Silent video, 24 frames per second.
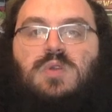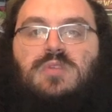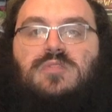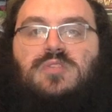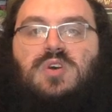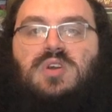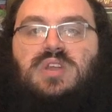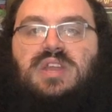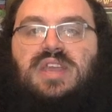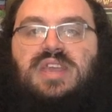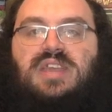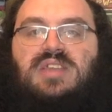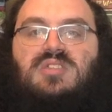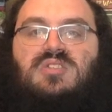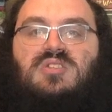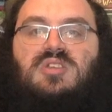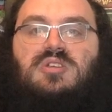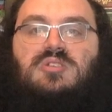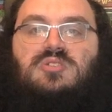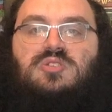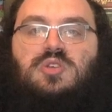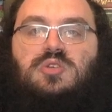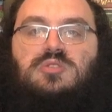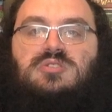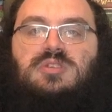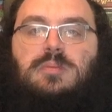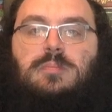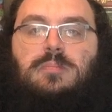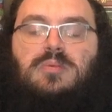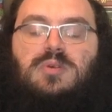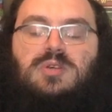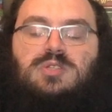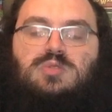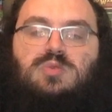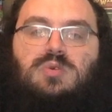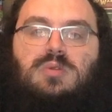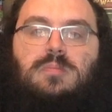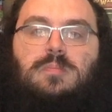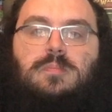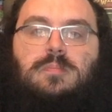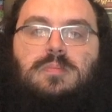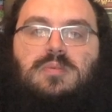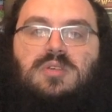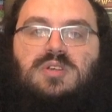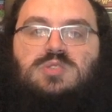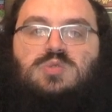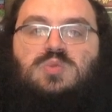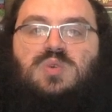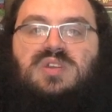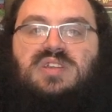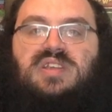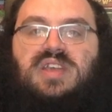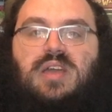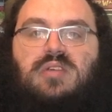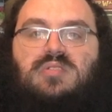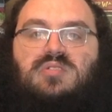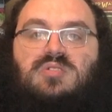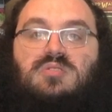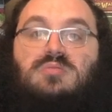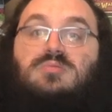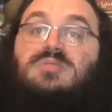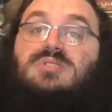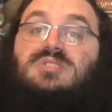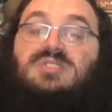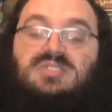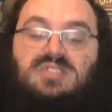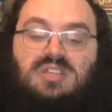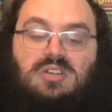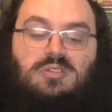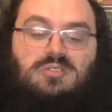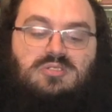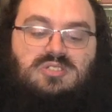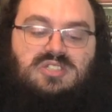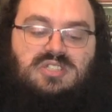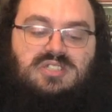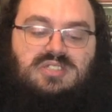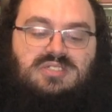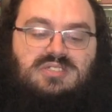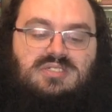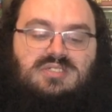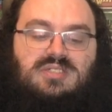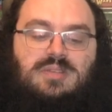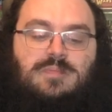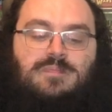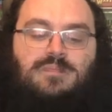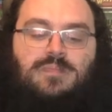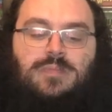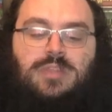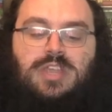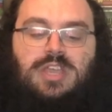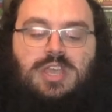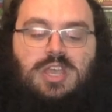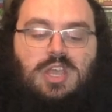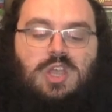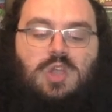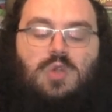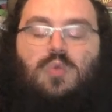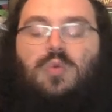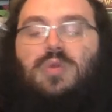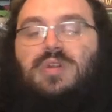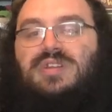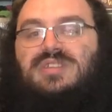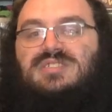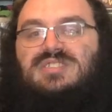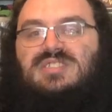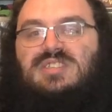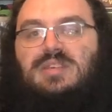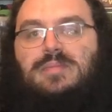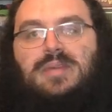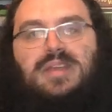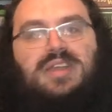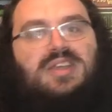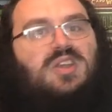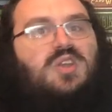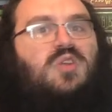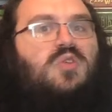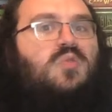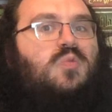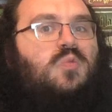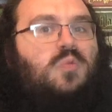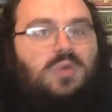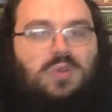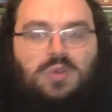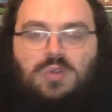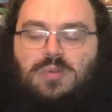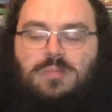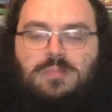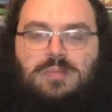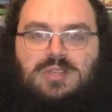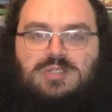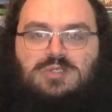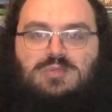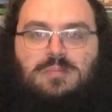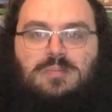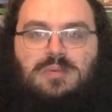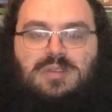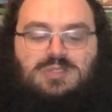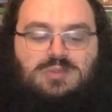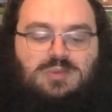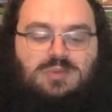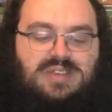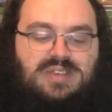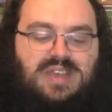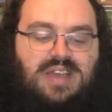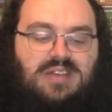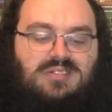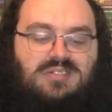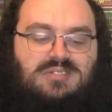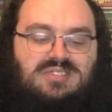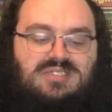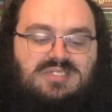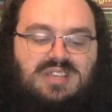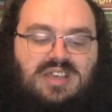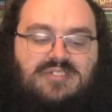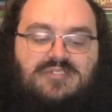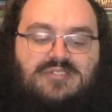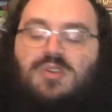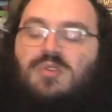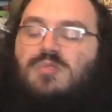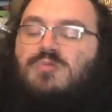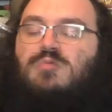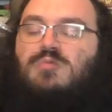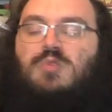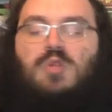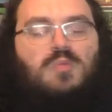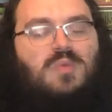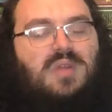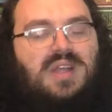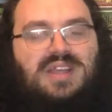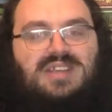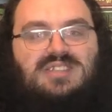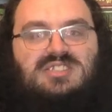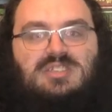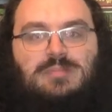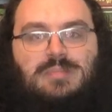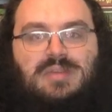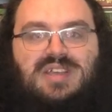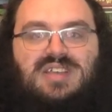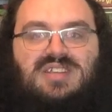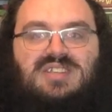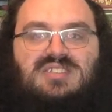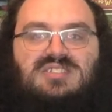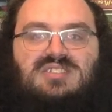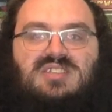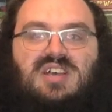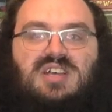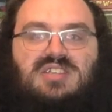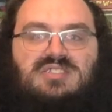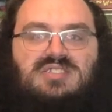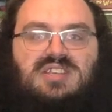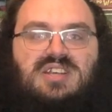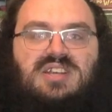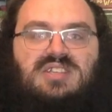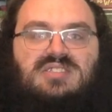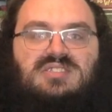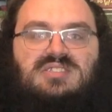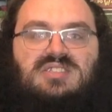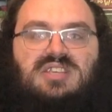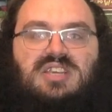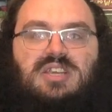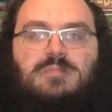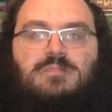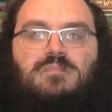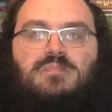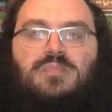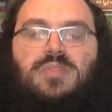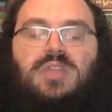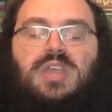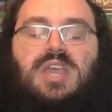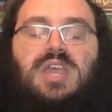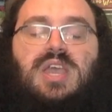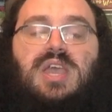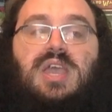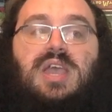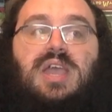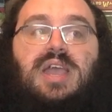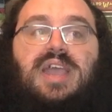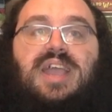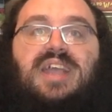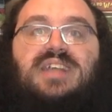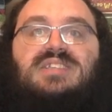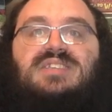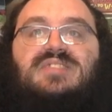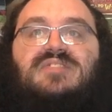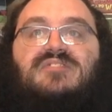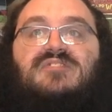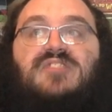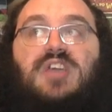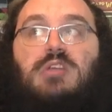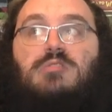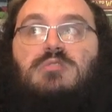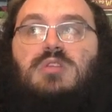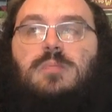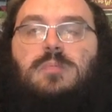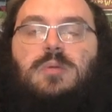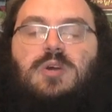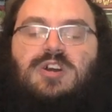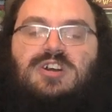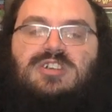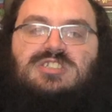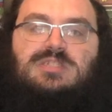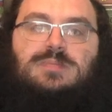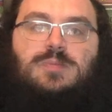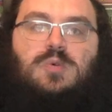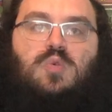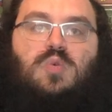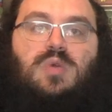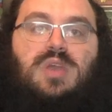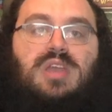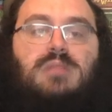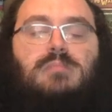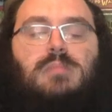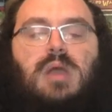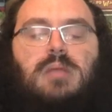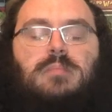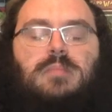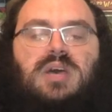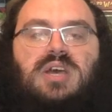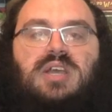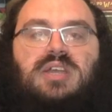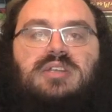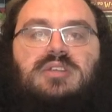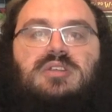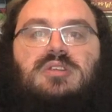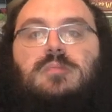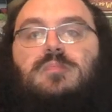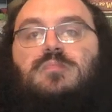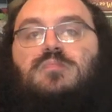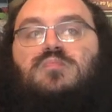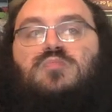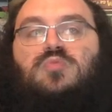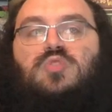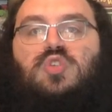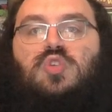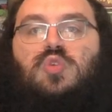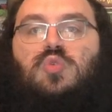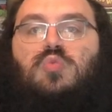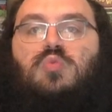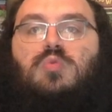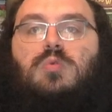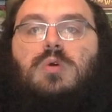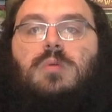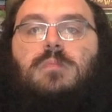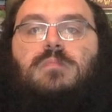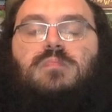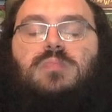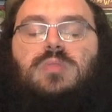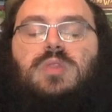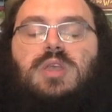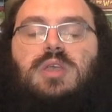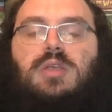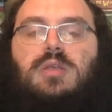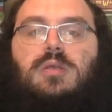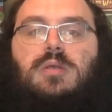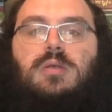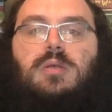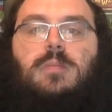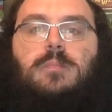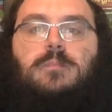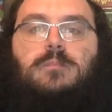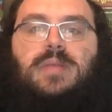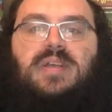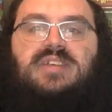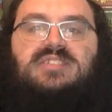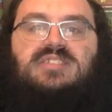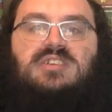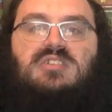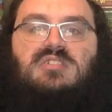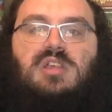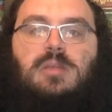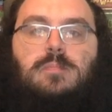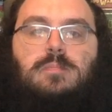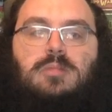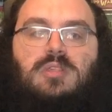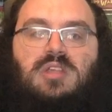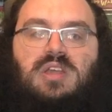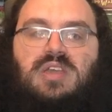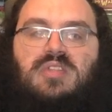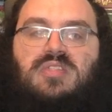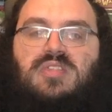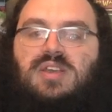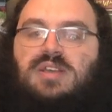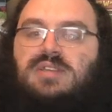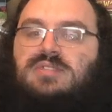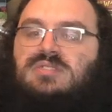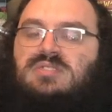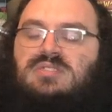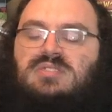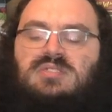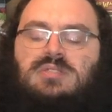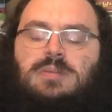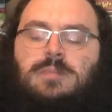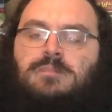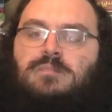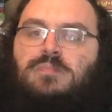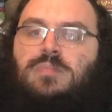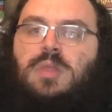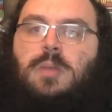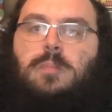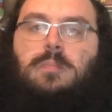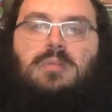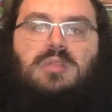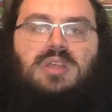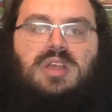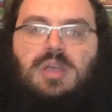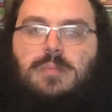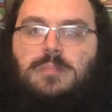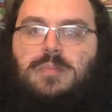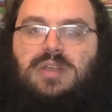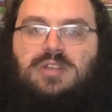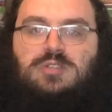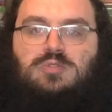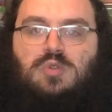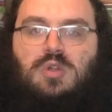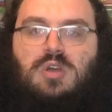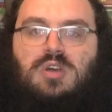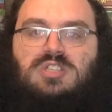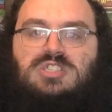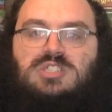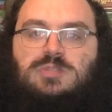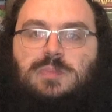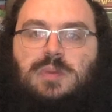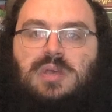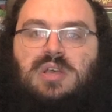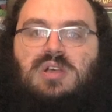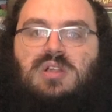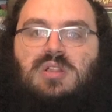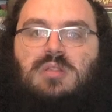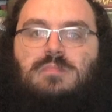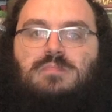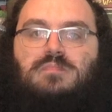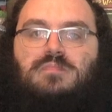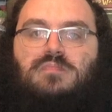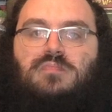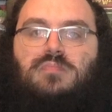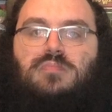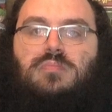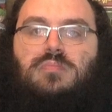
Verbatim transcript: move on in to some plus one, plus one counter synergies. We're in Simic, we're doing plus one, plus one counter stuff, we're running Simic's Ascendancy. It's very possible, in my mind, to basically play this, play a big draw spell,